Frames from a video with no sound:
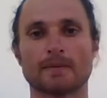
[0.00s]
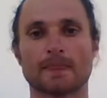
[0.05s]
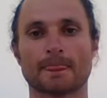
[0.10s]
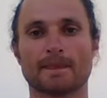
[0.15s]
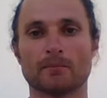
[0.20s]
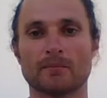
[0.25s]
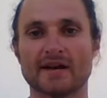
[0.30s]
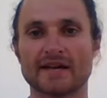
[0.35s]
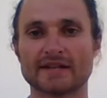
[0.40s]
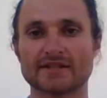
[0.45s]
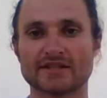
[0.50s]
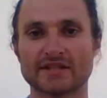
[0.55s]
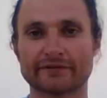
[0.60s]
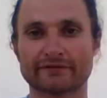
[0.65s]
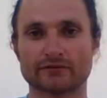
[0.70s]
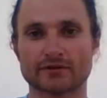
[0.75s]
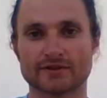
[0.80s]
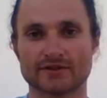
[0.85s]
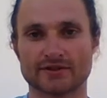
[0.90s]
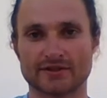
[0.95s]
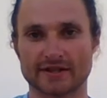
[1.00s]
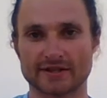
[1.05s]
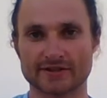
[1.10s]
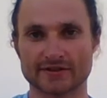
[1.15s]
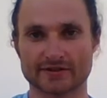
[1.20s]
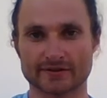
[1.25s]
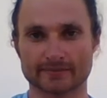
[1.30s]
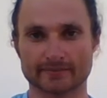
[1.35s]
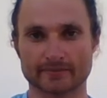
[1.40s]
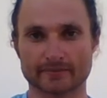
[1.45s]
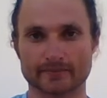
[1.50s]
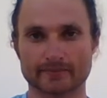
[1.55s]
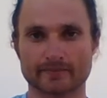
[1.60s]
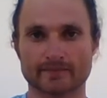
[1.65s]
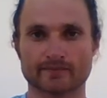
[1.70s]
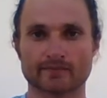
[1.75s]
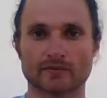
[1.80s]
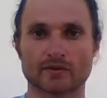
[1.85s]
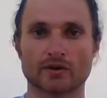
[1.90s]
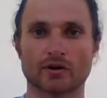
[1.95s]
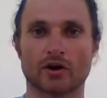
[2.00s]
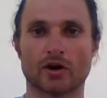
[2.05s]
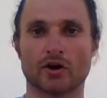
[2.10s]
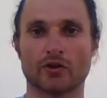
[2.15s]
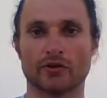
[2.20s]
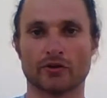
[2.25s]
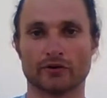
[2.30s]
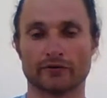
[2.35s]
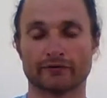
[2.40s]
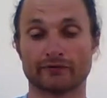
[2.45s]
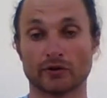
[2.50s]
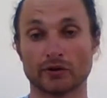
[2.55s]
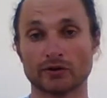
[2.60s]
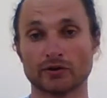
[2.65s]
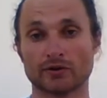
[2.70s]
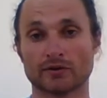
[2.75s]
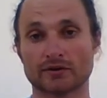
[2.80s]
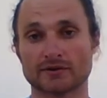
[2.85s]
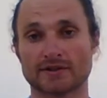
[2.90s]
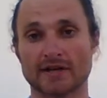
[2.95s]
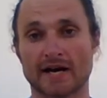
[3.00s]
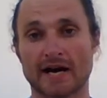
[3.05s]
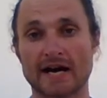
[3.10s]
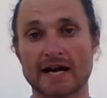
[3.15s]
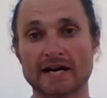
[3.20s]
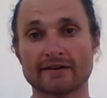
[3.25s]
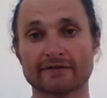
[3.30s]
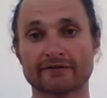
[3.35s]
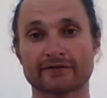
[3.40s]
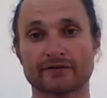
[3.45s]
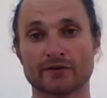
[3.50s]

The main difference is on the full lung dive,